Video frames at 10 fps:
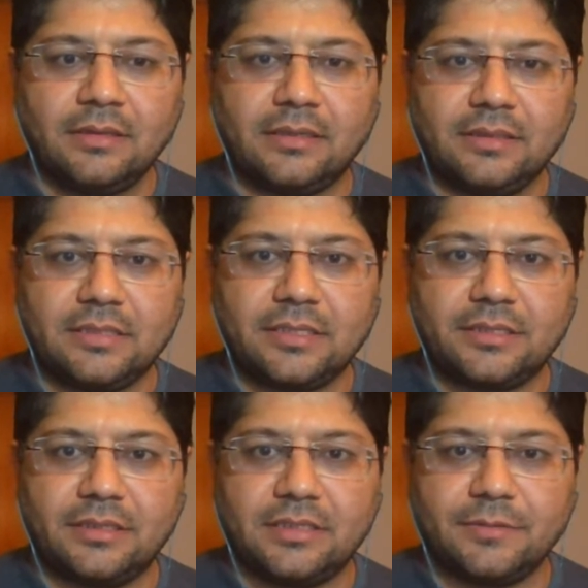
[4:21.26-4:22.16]
that this
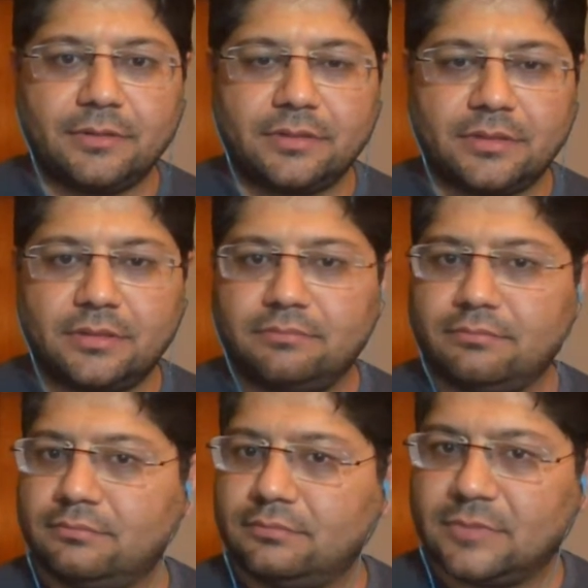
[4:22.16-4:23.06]
session is about
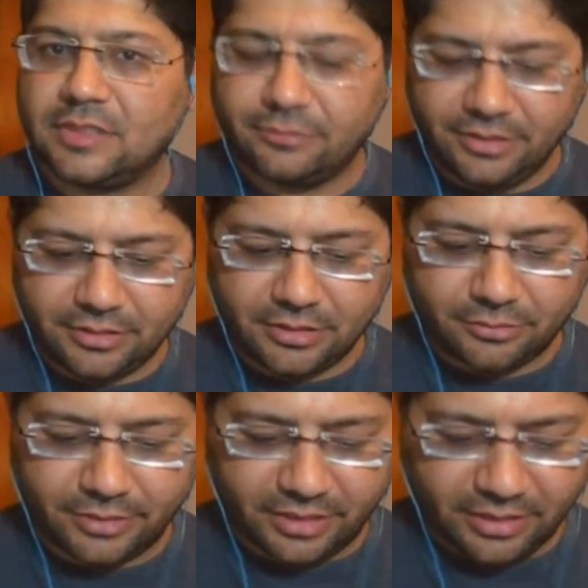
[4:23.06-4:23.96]
research
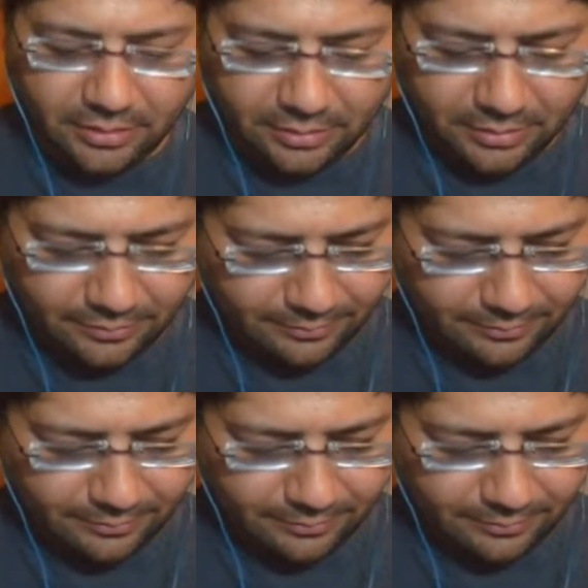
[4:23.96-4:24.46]
trainings.